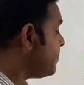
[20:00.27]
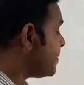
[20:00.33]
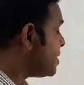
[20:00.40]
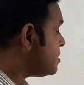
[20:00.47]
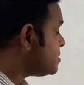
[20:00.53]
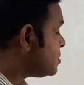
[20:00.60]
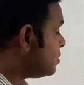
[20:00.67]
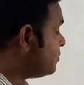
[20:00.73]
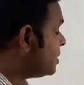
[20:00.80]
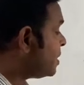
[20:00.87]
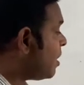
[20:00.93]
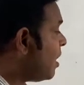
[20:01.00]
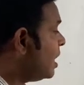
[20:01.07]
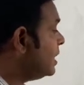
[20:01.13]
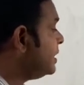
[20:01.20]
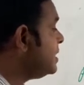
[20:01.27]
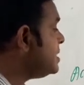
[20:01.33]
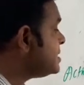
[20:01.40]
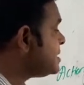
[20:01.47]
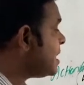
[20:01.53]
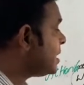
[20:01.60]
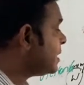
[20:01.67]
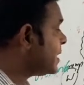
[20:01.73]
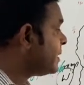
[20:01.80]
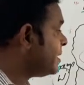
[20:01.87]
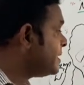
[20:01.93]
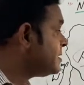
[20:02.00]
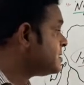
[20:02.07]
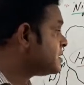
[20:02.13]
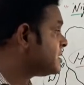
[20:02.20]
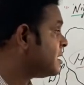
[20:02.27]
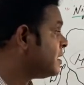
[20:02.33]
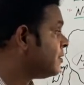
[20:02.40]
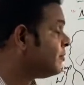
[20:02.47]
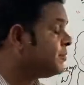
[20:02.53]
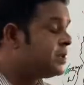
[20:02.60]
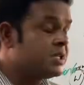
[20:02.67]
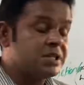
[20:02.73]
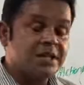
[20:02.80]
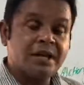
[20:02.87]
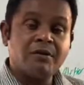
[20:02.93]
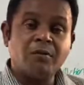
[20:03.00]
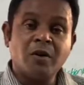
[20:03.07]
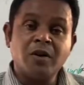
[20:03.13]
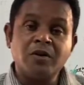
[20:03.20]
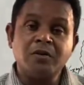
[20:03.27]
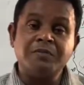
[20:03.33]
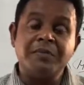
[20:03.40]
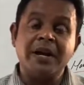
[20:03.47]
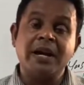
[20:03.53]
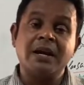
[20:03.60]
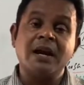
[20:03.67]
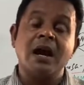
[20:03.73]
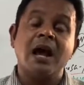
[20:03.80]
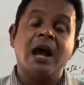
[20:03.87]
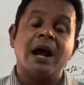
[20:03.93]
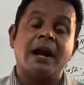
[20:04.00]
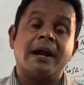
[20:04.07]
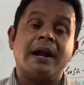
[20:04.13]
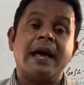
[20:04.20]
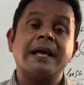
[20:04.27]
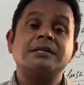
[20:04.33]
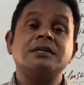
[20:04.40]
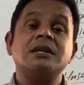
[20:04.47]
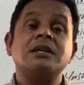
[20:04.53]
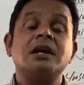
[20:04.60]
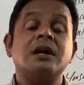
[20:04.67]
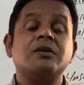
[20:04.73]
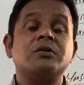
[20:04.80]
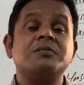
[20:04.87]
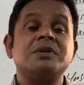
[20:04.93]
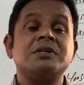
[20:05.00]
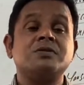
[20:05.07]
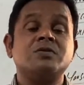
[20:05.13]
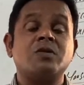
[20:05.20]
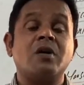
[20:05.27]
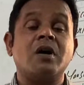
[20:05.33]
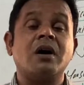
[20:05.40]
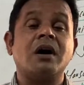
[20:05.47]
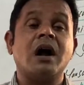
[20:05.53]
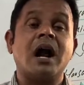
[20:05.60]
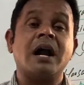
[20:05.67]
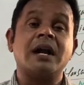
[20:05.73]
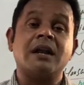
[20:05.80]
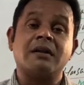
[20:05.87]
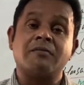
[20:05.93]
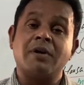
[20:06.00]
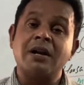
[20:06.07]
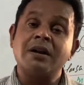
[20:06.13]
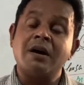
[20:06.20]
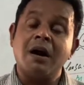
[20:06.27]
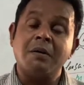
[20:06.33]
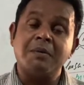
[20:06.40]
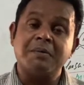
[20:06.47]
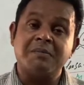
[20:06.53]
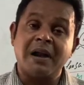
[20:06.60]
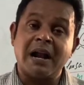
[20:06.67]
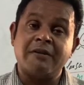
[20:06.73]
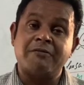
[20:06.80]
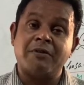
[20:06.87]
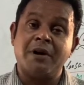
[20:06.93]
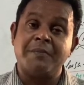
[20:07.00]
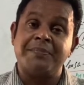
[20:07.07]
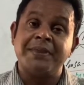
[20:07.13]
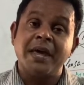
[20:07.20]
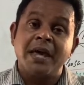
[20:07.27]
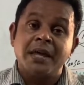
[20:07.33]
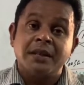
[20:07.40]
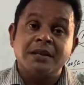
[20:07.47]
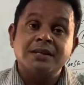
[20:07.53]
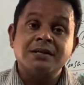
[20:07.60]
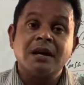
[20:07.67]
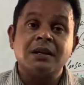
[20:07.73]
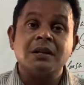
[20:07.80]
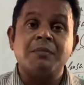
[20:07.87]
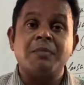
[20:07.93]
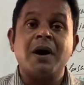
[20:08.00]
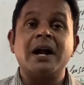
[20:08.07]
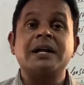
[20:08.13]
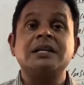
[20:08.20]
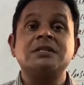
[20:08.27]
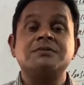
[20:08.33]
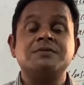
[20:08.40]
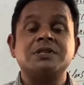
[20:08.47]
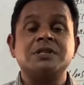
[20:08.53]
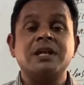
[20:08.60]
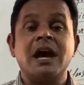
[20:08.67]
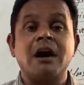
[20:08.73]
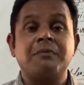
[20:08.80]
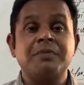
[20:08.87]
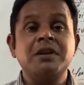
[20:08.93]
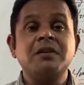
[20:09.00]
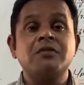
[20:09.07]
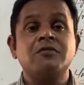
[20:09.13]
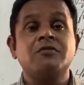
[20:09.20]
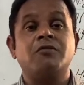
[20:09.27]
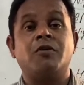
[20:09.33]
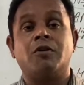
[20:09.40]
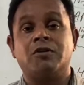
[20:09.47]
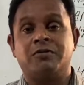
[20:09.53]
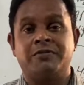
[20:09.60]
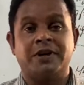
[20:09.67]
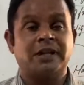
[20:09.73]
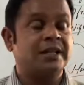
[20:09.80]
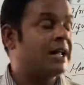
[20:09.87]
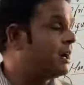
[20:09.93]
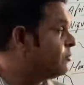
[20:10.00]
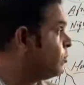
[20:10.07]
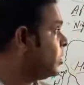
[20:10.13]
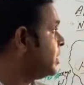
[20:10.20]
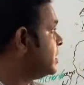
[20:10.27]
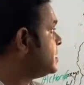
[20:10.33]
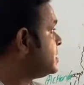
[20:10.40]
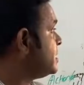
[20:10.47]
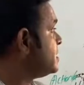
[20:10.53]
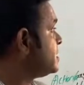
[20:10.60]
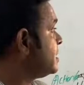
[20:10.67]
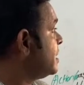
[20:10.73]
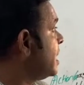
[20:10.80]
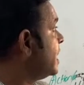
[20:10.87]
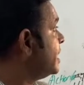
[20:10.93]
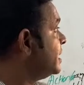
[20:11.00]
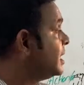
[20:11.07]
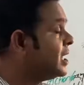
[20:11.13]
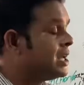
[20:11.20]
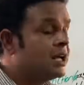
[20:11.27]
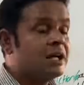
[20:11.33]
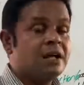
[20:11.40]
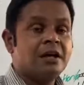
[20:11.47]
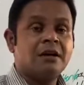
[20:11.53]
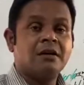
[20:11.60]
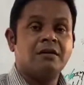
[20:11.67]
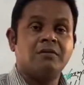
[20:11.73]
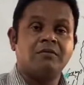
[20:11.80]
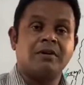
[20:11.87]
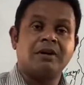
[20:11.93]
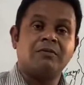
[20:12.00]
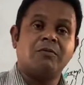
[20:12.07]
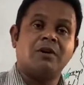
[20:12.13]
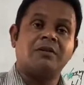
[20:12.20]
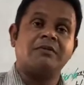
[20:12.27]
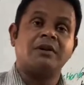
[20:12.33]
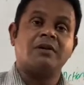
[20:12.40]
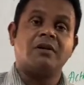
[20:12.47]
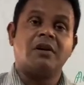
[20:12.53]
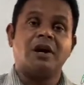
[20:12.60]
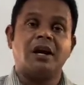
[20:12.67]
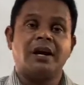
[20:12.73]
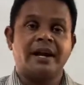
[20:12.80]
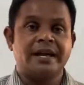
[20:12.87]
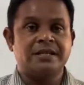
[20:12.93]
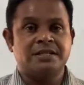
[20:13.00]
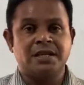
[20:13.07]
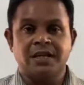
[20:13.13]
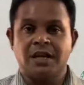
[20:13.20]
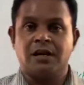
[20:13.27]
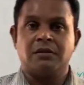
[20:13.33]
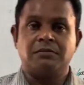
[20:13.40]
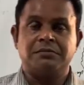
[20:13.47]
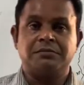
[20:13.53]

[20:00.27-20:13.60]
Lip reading: So with all these are the things which they want to make Nigeria to be strong under one common platform. These are the parties which they have been fought for. That's what it says regarding the one what we call Nigeria.